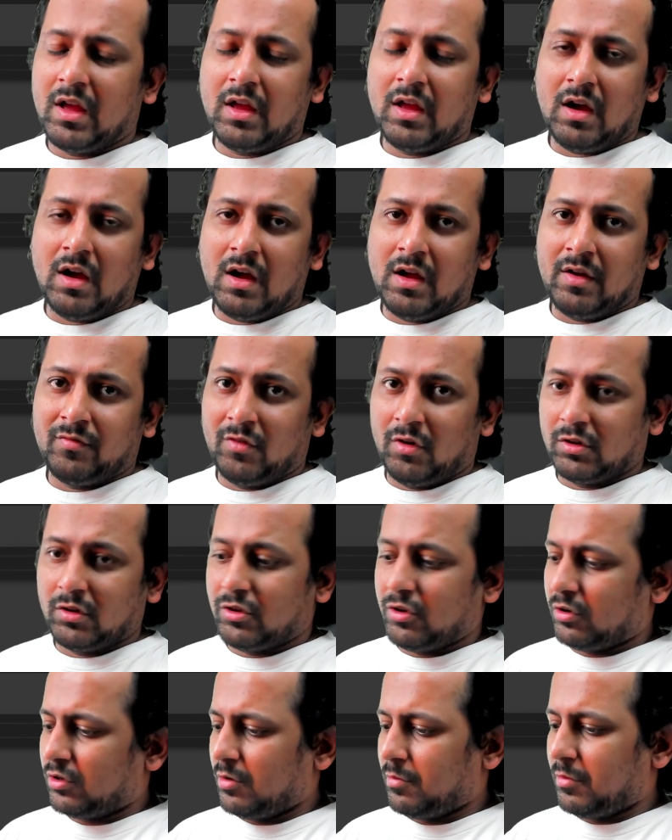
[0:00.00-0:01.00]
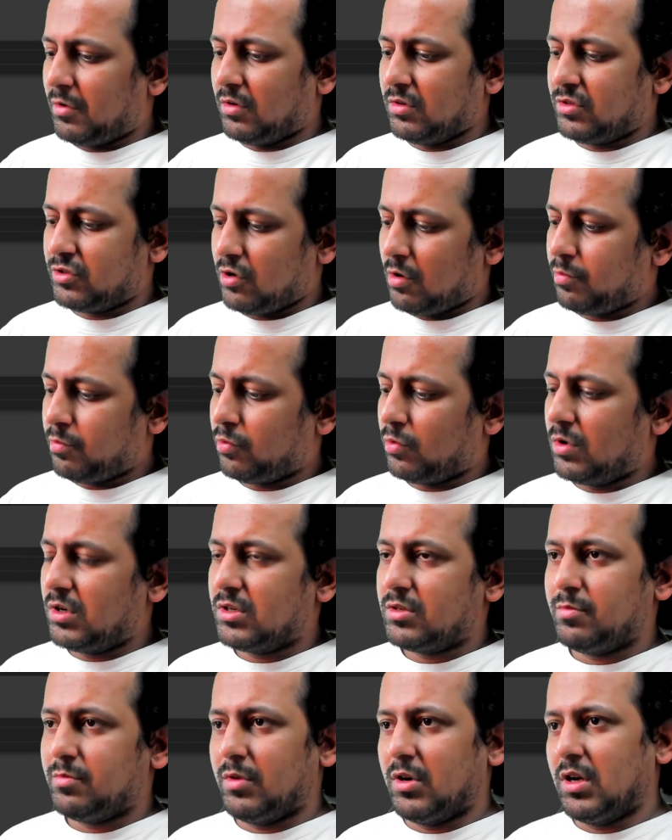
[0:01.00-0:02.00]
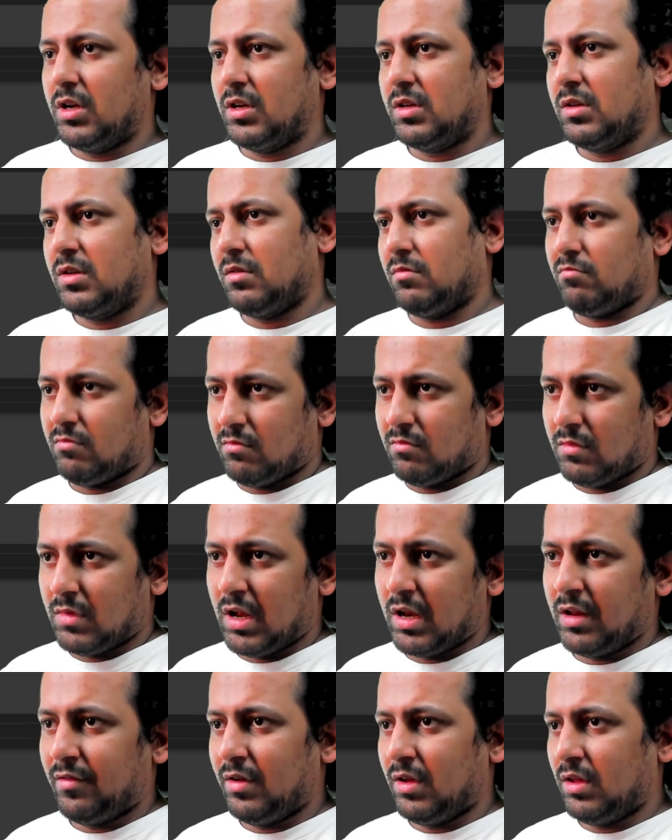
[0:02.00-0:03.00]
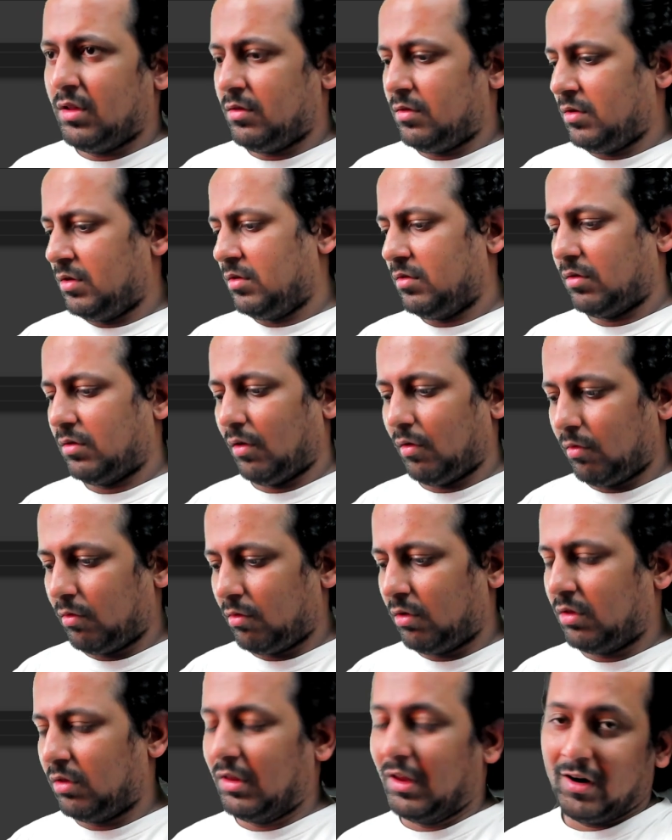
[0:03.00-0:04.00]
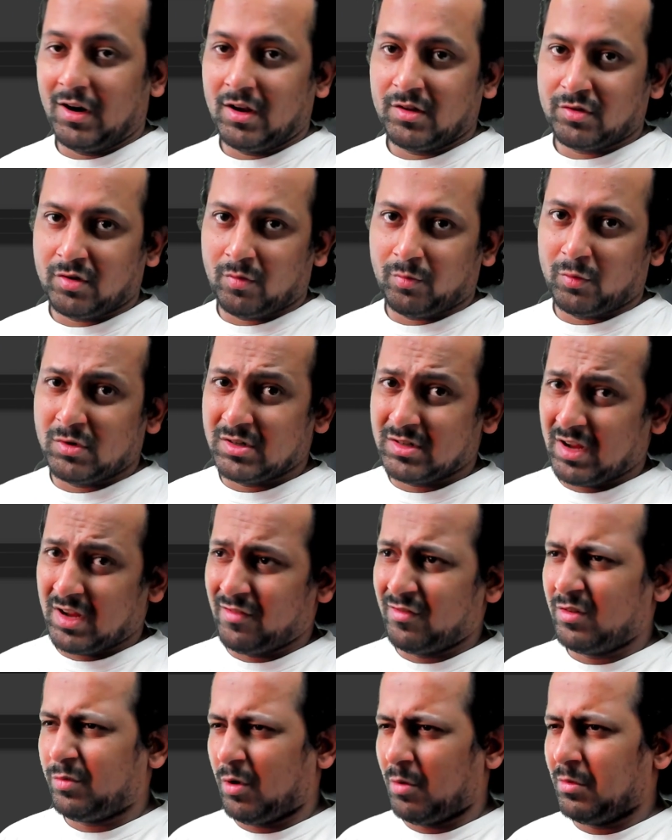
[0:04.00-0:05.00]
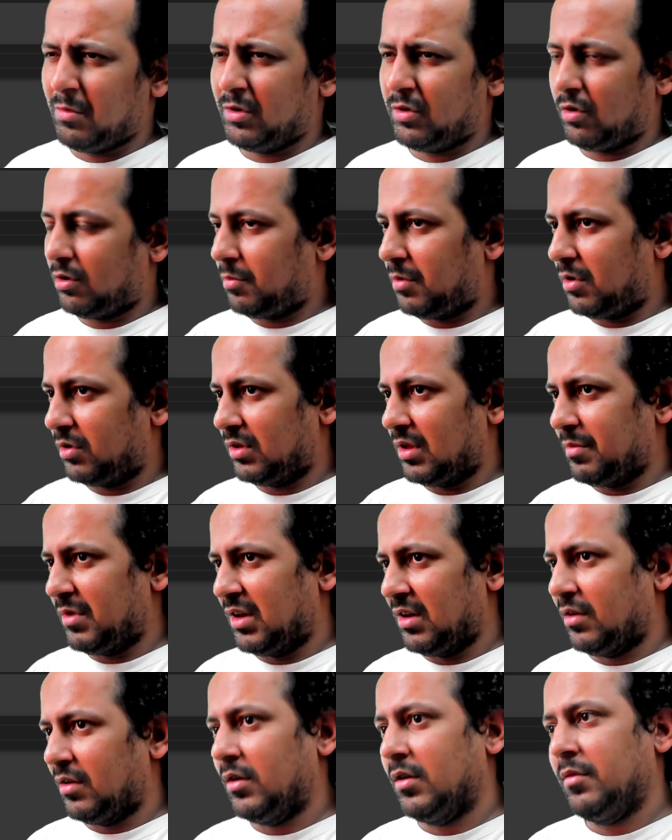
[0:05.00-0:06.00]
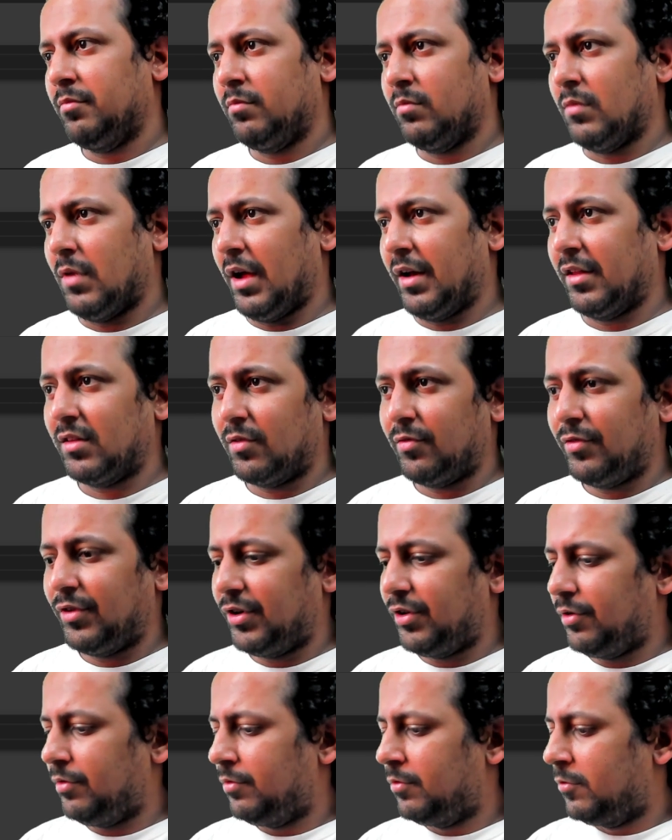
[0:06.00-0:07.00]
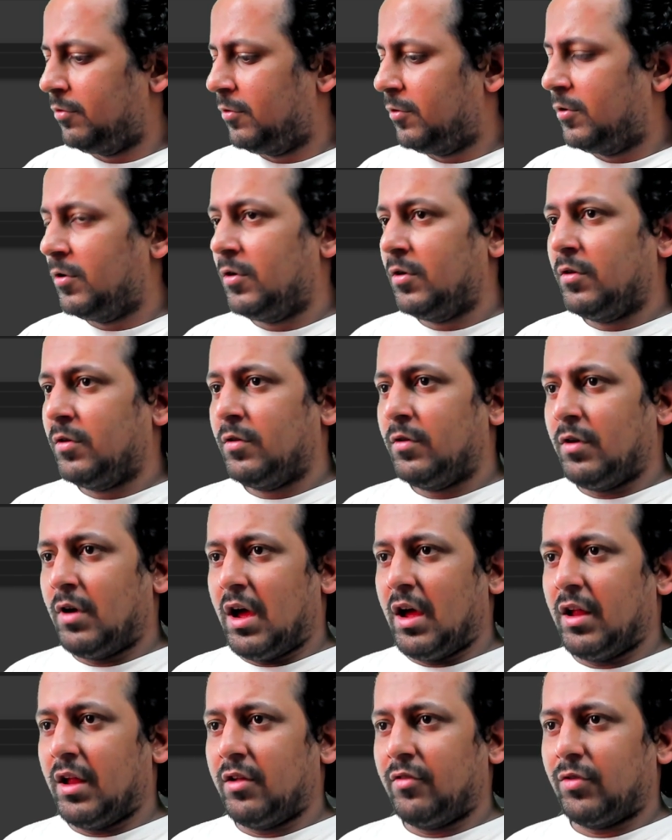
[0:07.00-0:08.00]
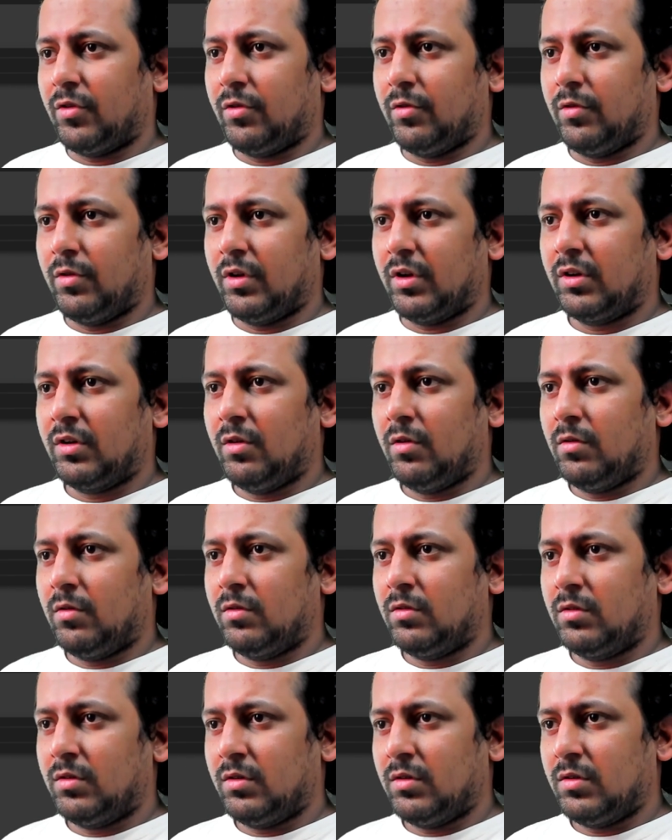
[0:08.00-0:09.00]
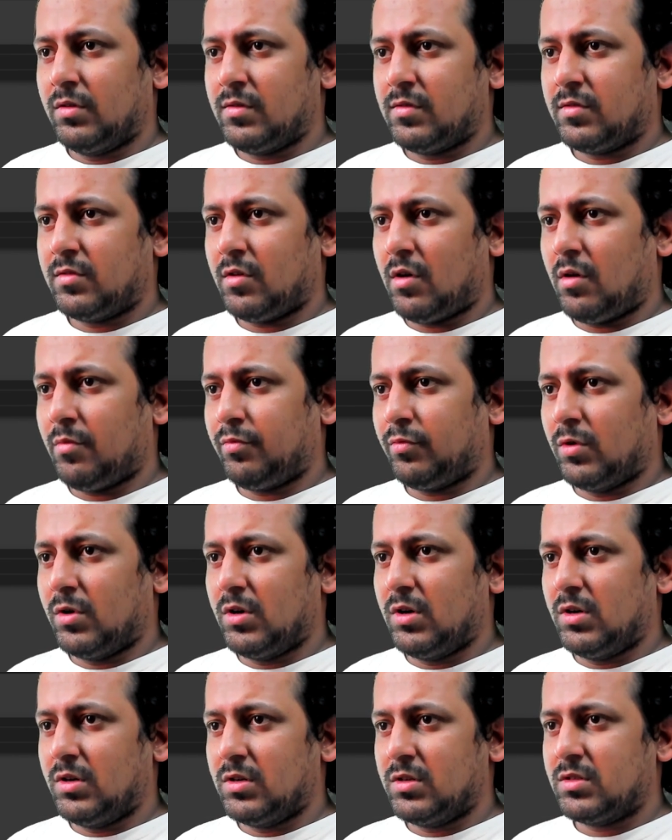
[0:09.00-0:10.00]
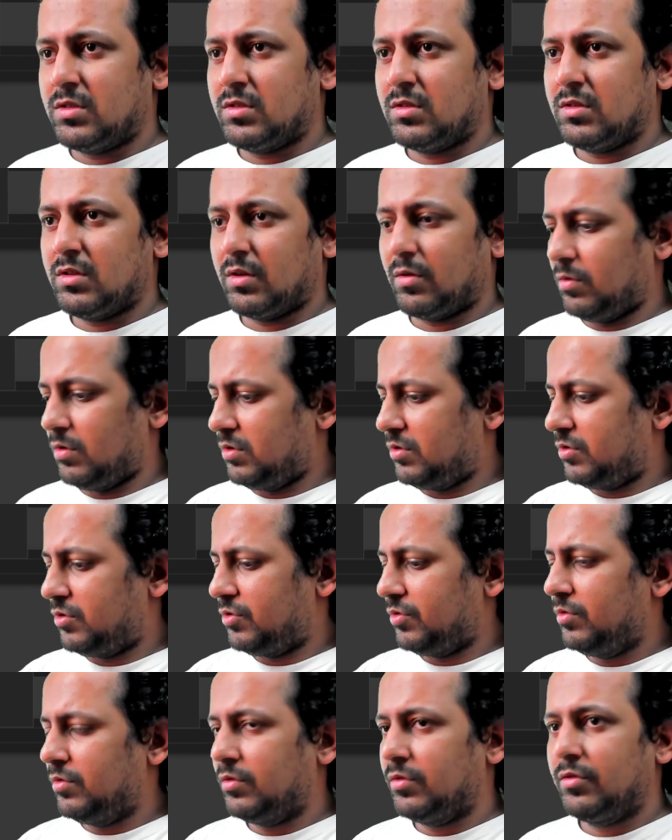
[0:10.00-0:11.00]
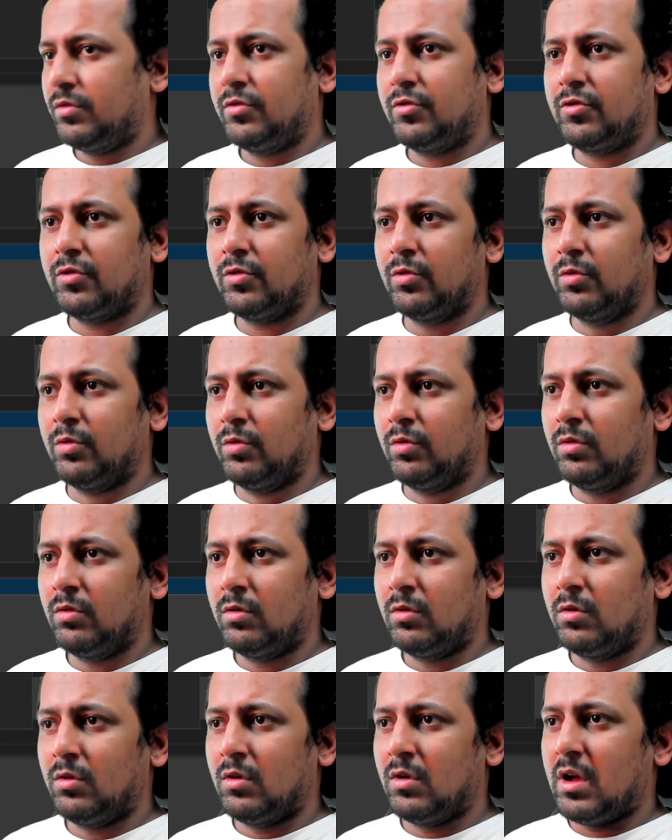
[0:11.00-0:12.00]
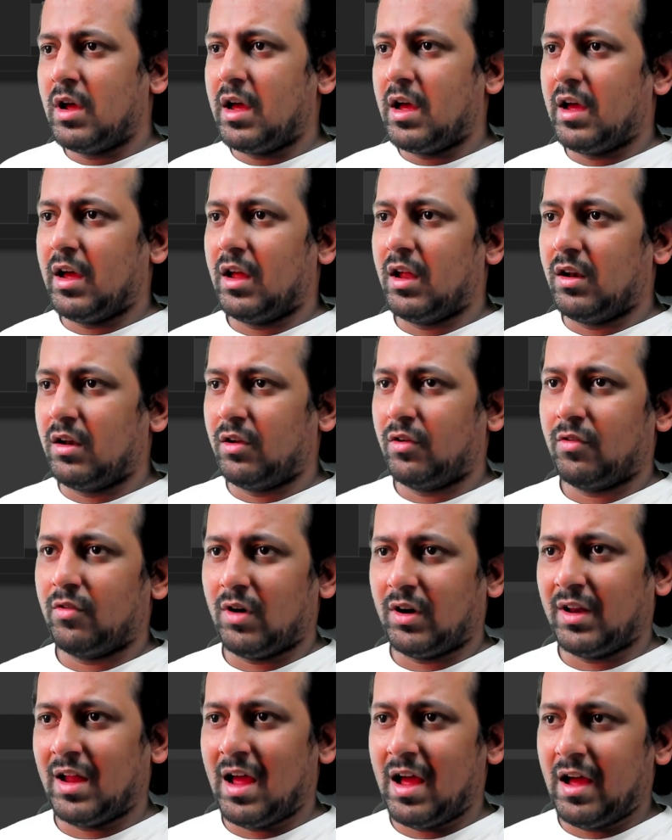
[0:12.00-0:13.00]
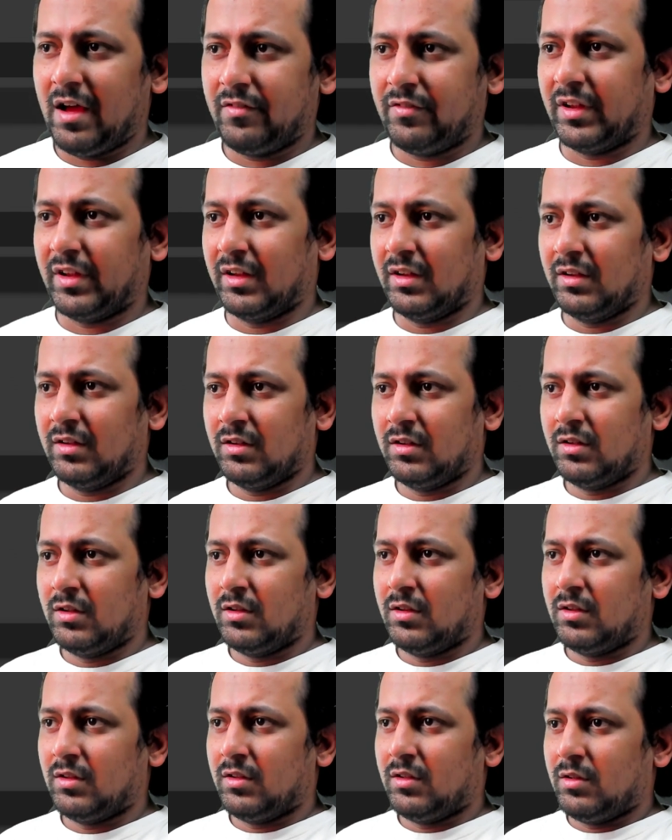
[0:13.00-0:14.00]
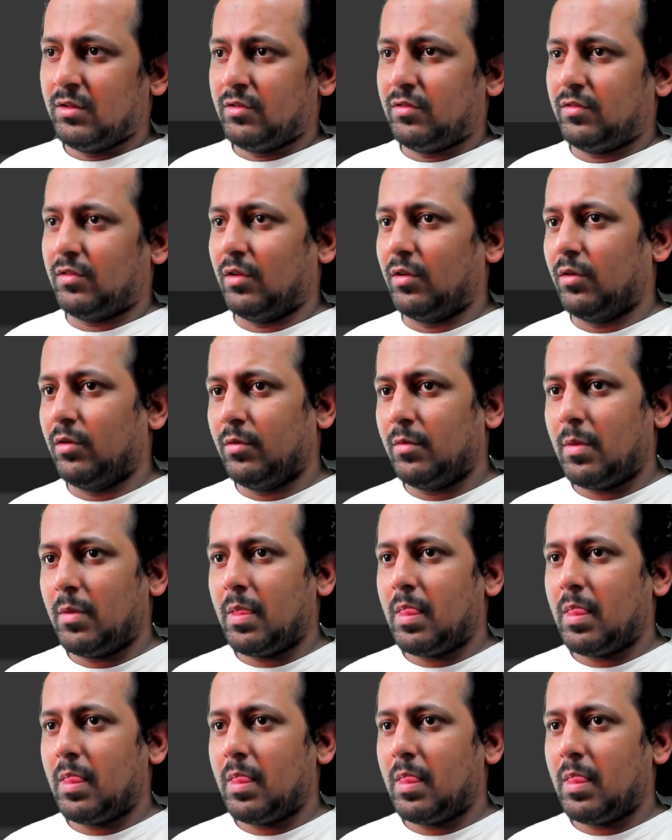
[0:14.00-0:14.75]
have not talked about stop words, but anyways, so there are stop words. I will probably talk about them in another video. And if you do ignore stop words equal to true, and you write having, so